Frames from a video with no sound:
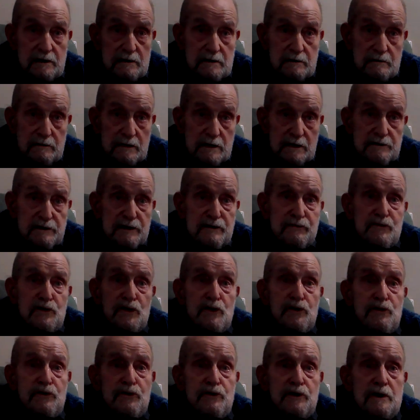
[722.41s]
They were given
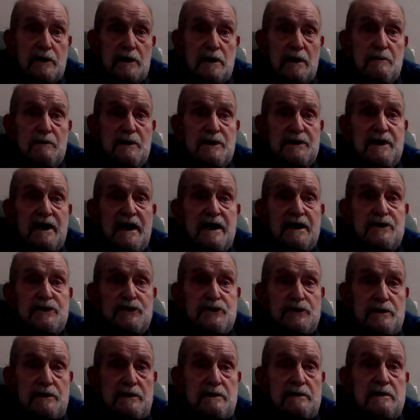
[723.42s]
other
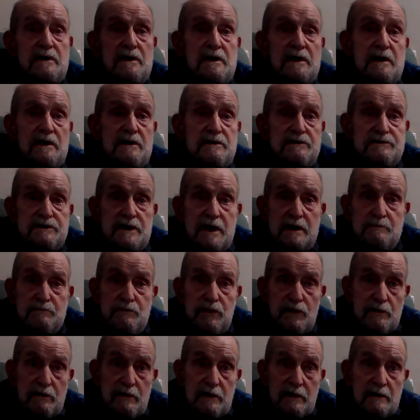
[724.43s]
accommodation
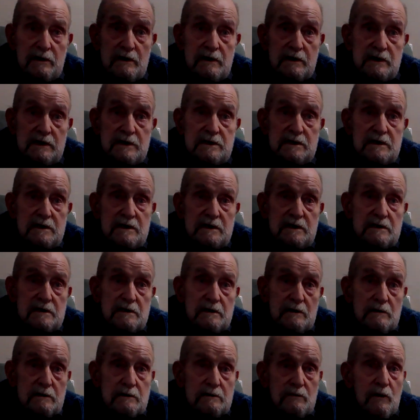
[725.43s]
temporarily
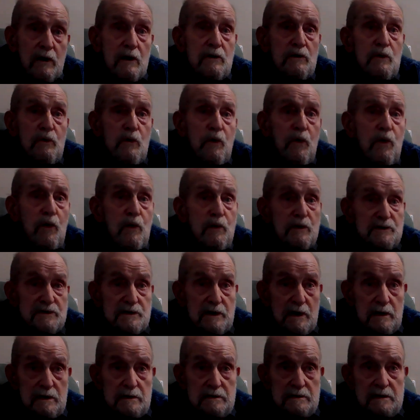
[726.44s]
while the war was
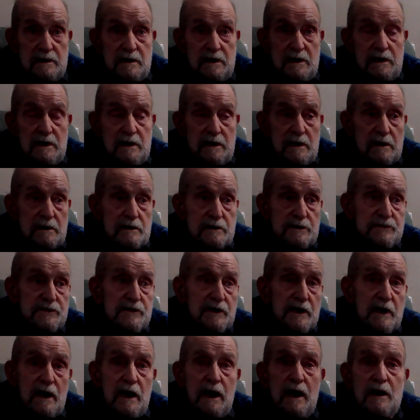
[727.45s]
on, because the
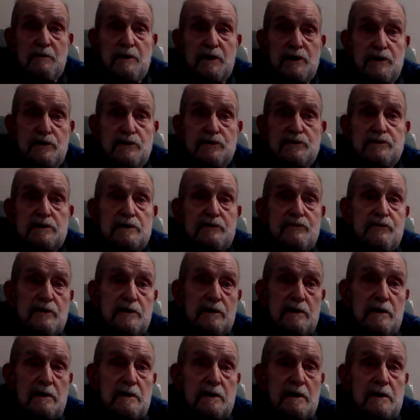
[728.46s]
army used it for
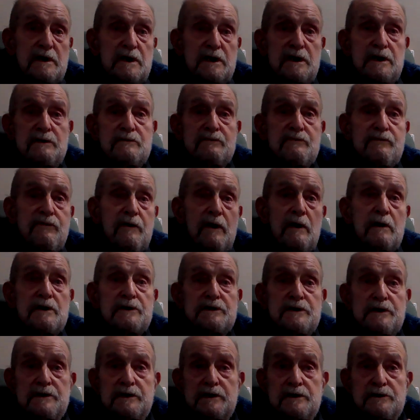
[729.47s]

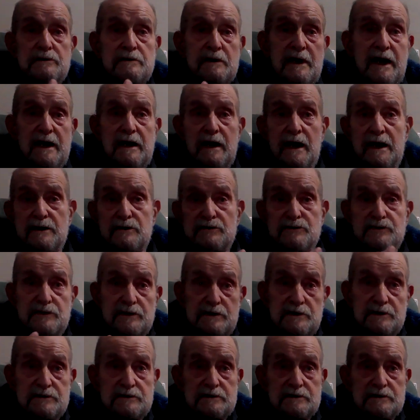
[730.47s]
in-fighting in houses,